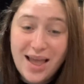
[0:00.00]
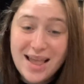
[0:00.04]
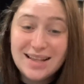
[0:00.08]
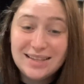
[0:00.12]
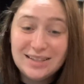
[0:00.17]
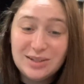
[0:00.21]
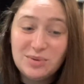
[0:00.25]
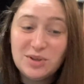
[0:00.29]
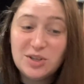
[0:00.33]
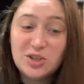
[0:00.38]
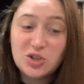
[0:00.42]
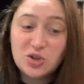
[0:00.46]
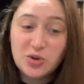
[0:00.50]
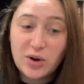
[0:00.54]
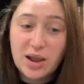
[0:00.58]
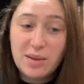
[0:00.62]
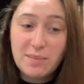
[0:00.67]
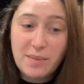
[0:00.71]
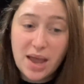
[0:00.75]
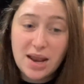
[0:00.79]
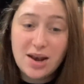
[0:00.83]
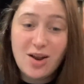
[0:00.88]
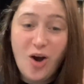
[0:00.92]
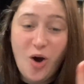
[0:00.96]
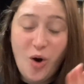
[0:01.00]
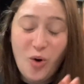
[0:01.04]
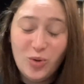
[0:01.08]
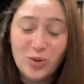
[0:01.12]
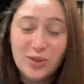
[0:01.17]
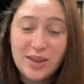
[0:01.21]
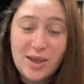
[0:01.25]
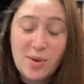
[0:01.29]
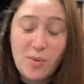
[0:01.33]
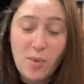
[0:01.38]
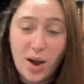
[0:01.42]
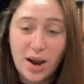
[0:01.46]
is it with straight men
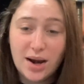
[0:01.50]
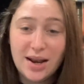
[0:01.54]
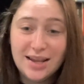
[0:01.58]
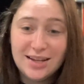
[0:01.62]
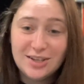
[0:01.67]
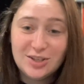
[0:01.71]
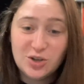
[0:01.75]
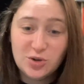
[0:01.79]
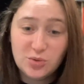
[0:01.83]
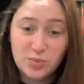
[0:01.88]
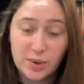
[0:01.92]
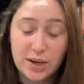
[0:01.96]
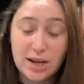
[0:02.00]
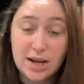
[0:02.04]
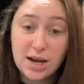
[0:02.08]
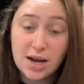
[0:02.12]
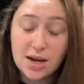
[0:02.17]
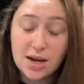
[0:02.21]
only wanting to read